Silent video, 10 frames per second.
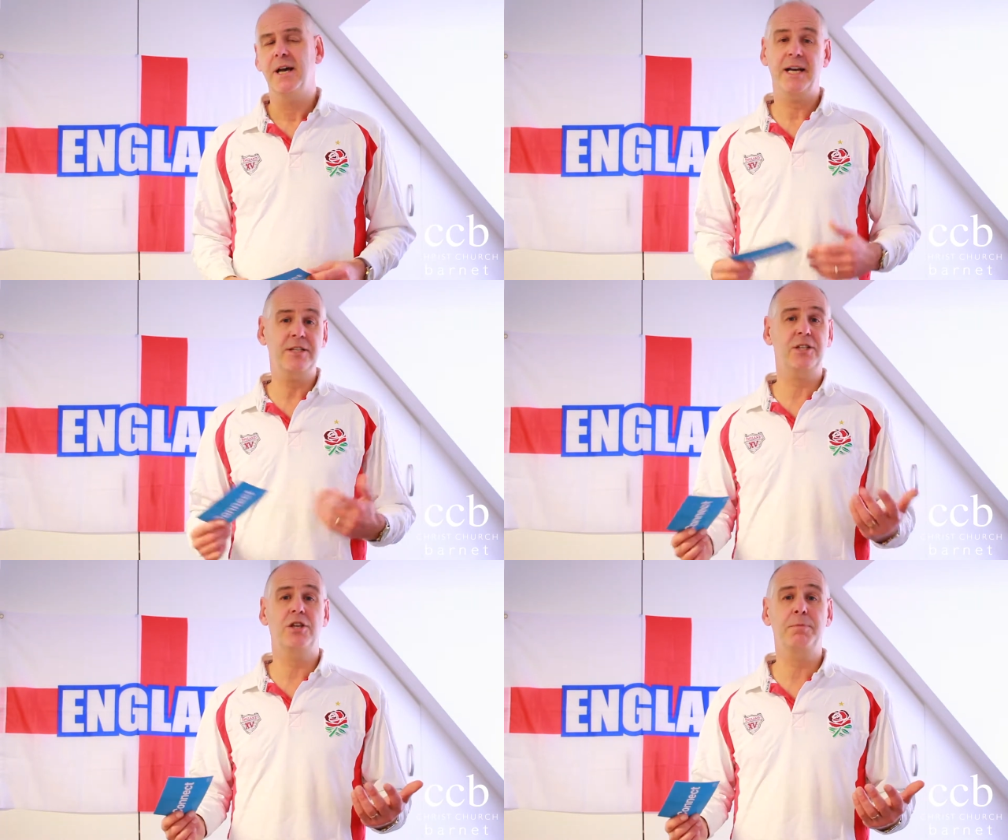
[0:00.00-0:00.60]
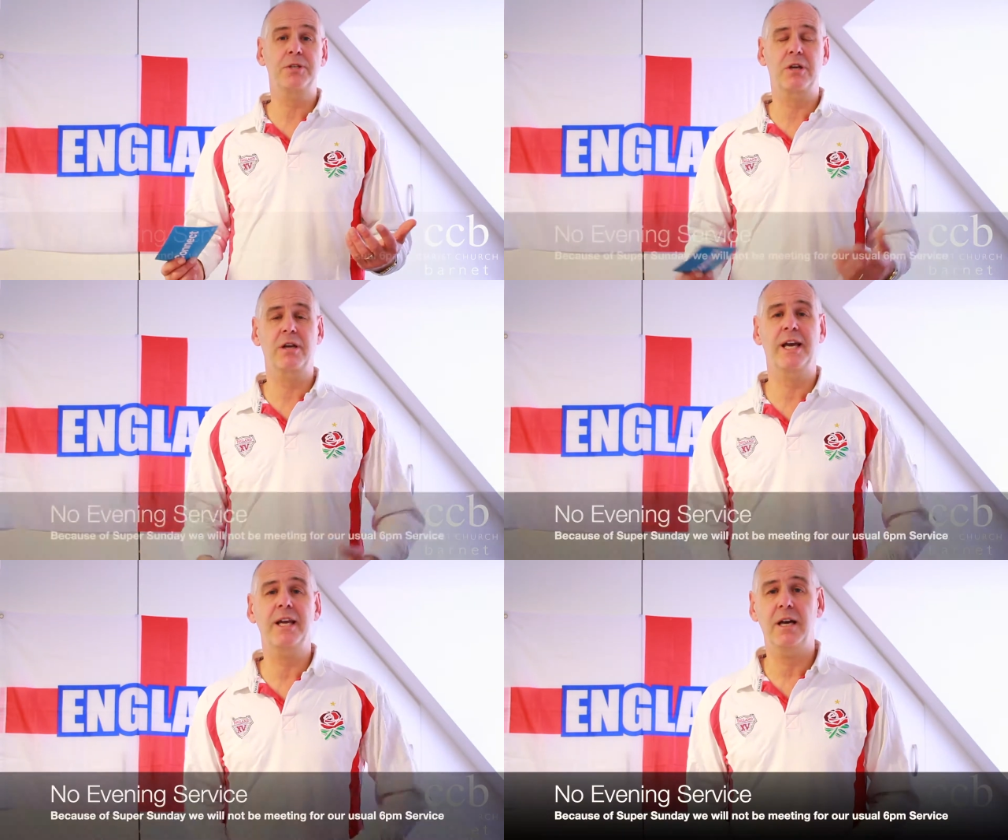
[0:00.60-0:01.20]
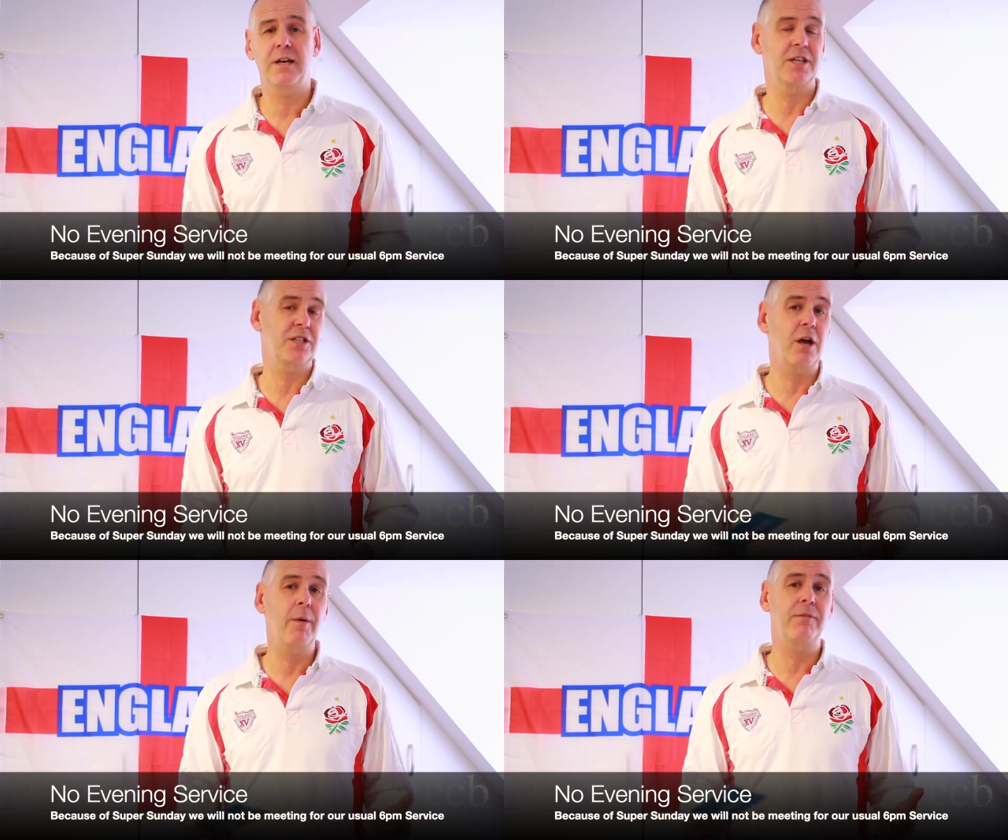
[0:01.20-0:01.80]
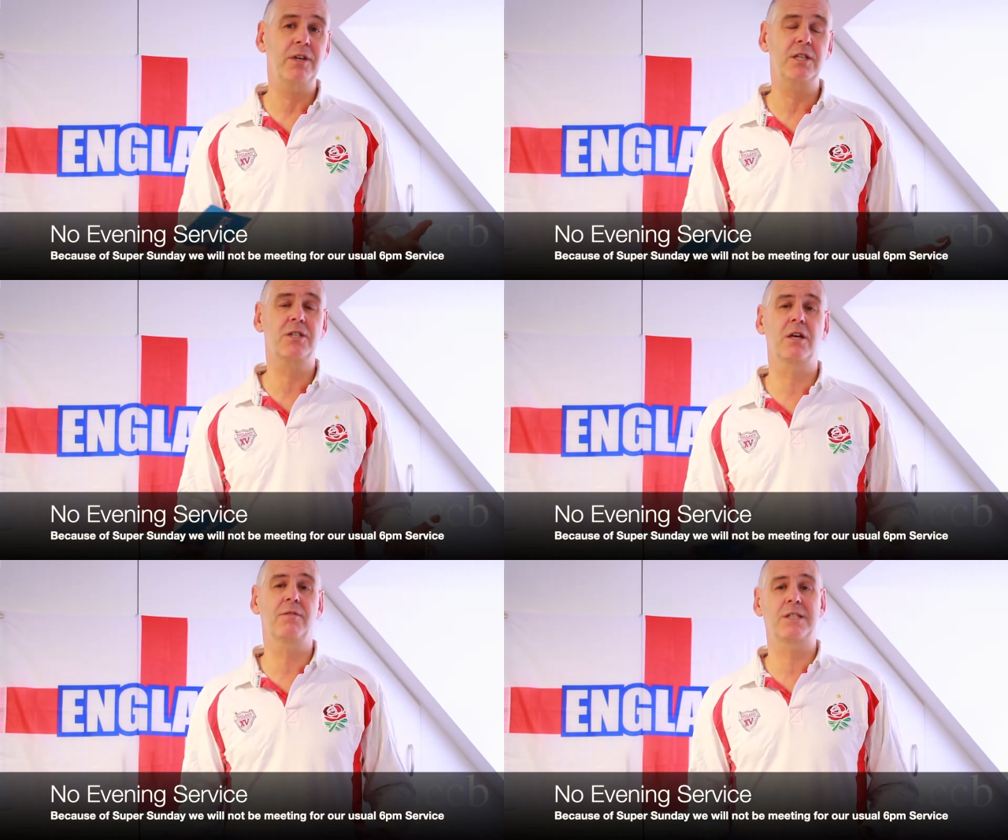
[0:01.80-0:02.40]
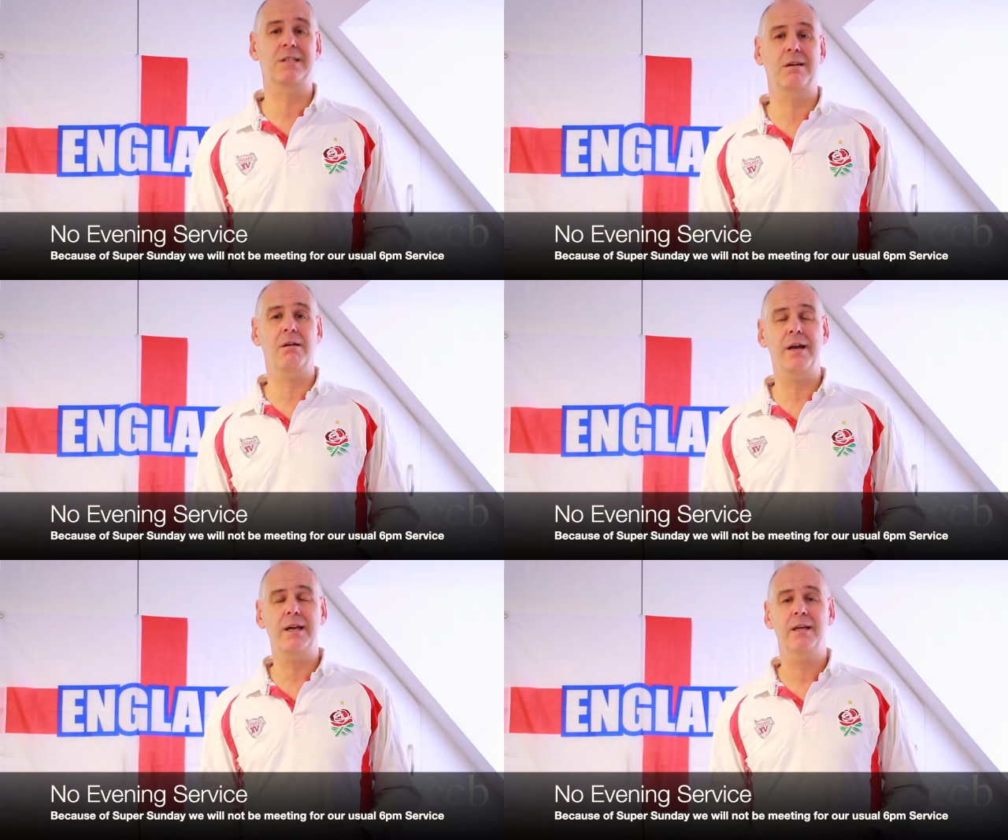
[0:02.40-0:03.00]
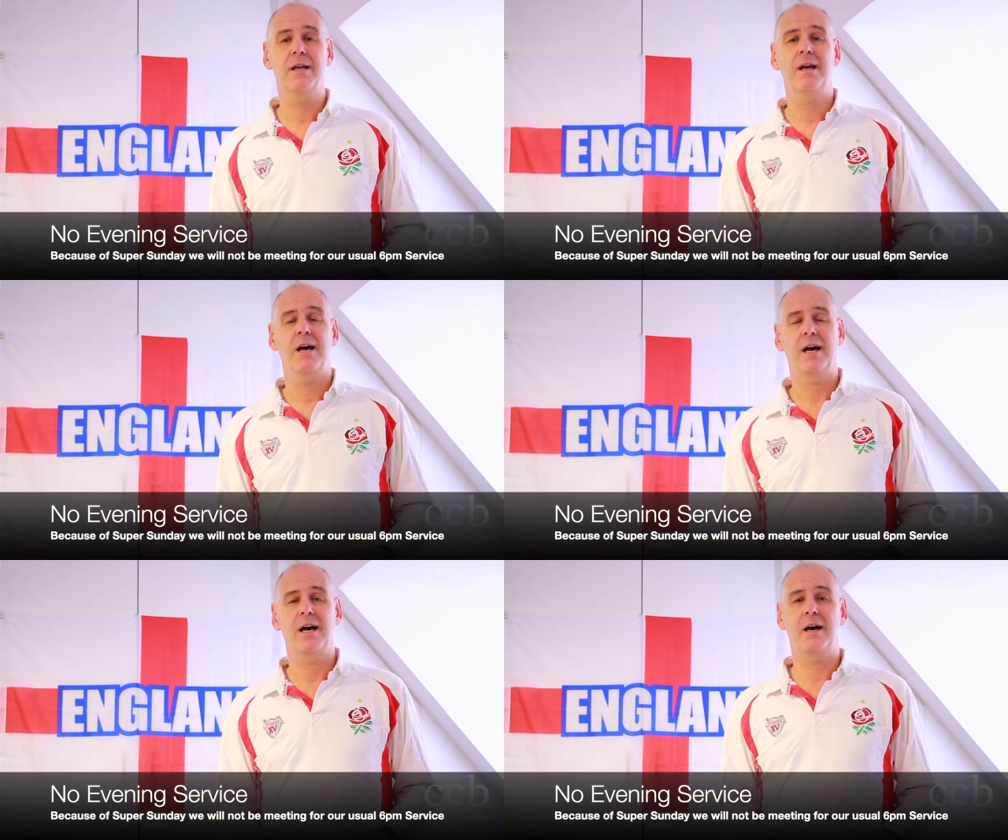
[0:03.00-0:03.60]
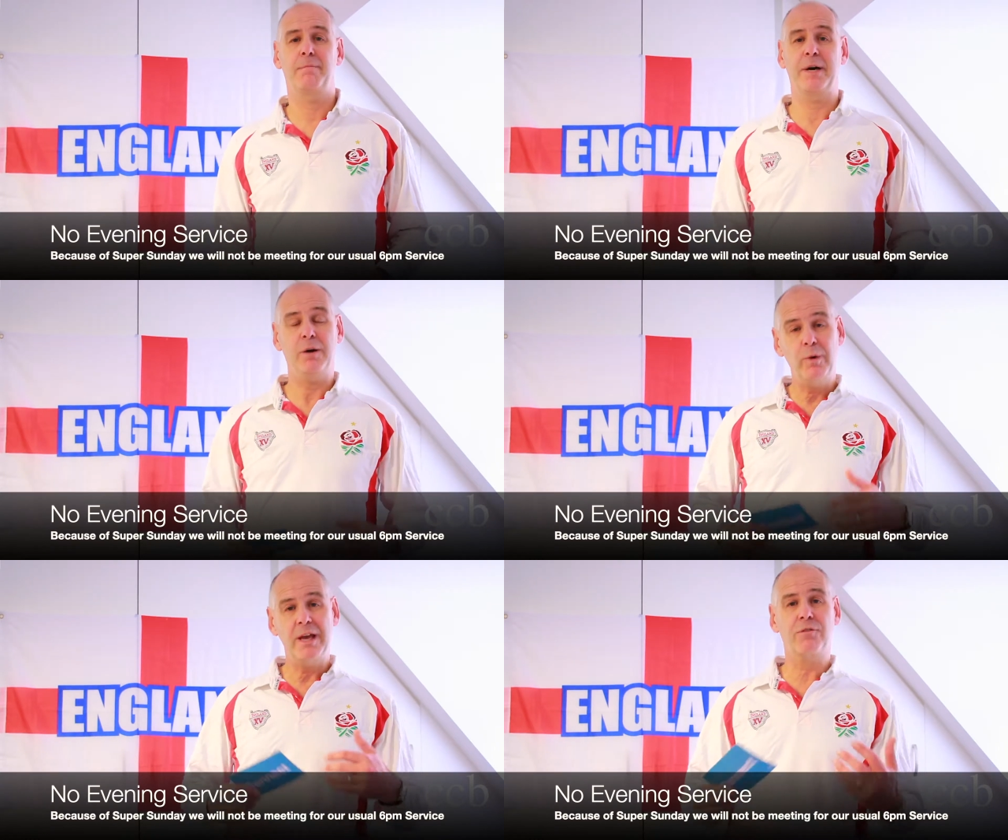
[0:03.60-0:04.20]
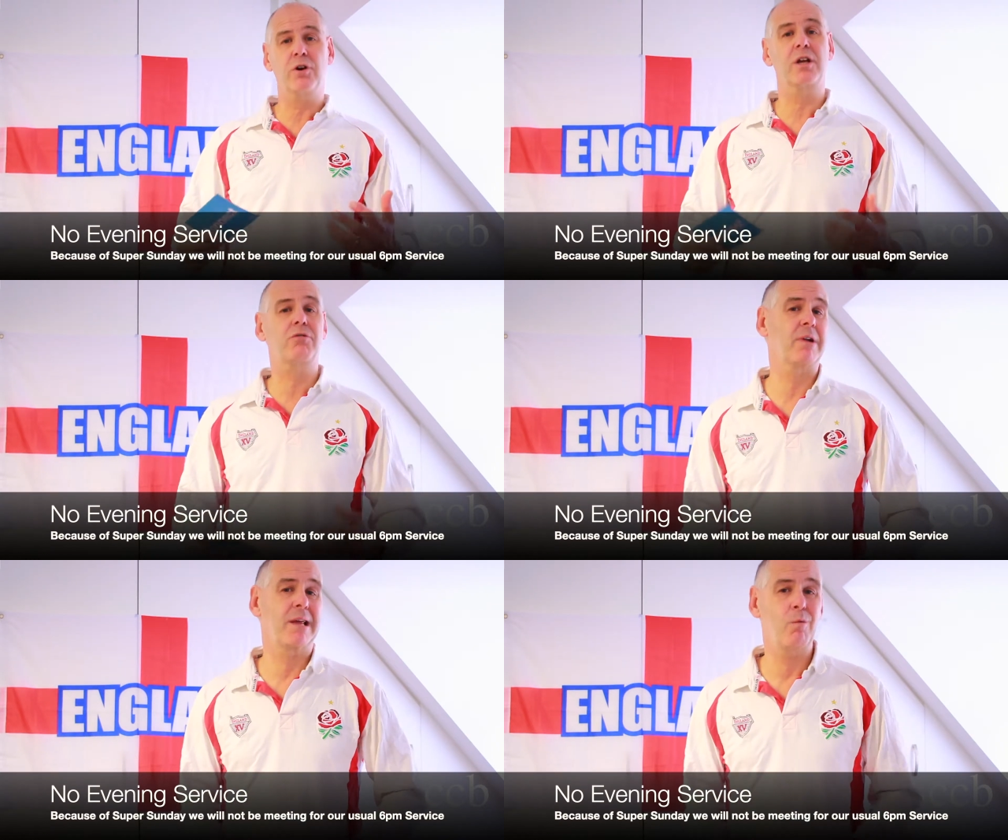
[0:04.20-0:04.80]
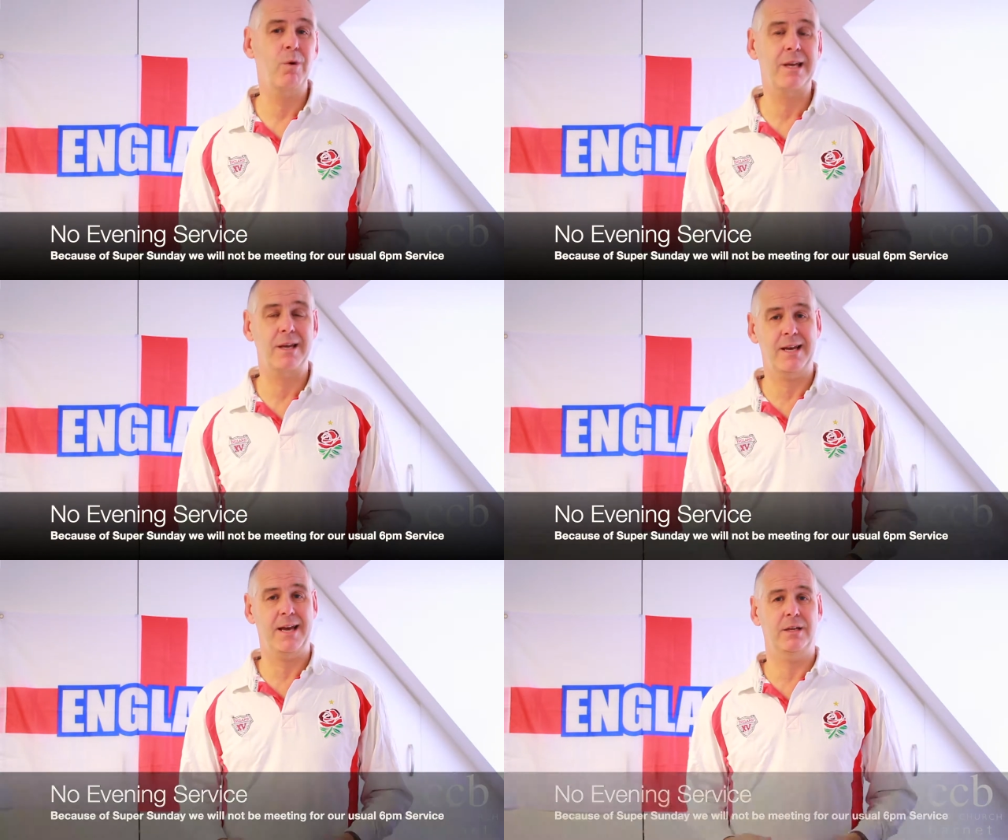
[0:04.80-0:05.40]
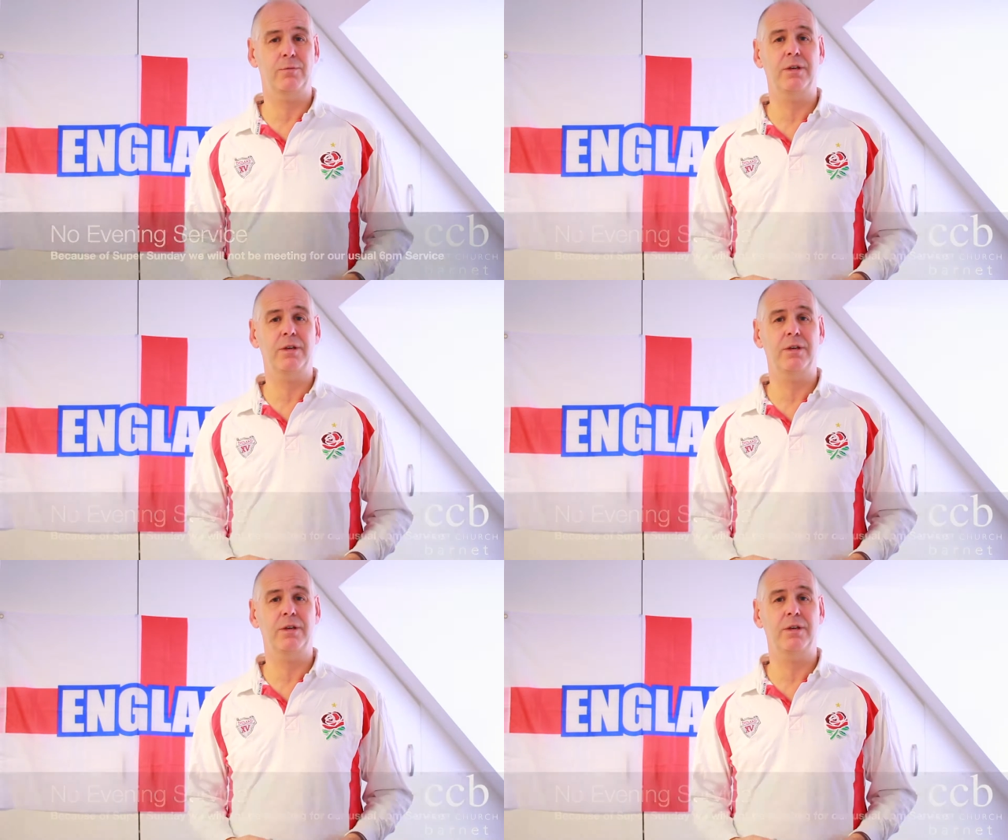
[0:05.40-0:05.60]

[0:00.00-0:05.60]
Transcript: As it's Super Sunday, uh, there's no evening service tonight, uh, but we have got a great week ahead.